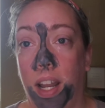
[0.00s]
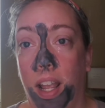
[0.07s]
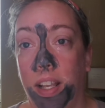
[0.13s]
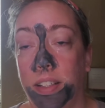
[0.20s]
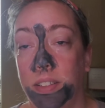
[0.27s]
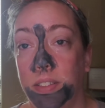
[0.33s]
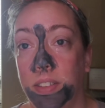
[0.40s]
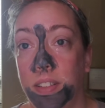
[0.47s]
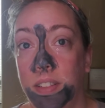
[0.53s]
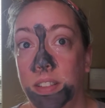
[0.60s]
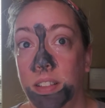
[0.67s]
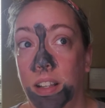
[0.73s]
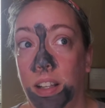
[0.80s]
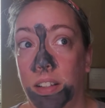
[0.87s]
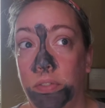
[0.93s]
And
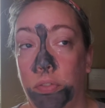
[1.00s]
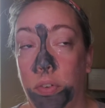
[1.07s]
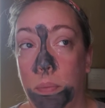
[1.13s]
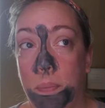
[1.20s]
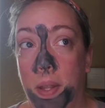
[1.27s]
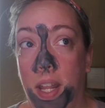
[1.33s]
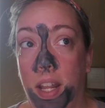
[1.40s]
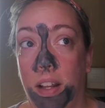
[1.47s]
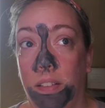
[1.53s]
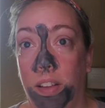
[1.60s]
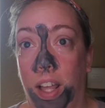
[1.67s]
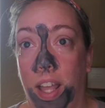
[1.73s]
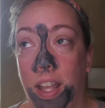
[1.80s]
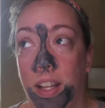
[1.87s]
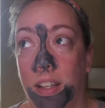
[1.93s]
for me,
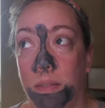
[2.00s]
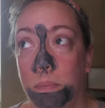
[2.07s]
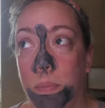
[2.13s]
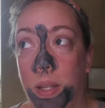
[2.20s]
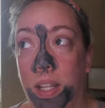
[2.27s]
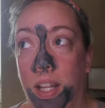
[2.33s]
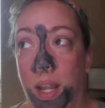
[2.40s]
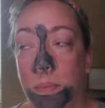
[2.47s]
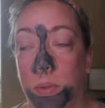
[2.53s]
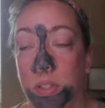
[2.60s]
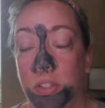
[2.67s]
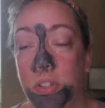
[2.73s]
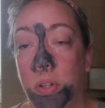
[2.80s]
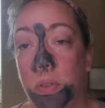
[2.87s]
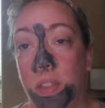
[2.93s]
like being able
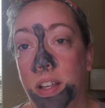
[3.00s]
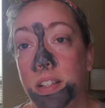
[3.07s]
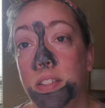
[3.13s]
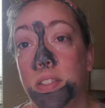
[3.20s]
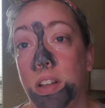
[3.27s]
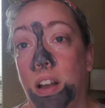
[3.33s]
to do this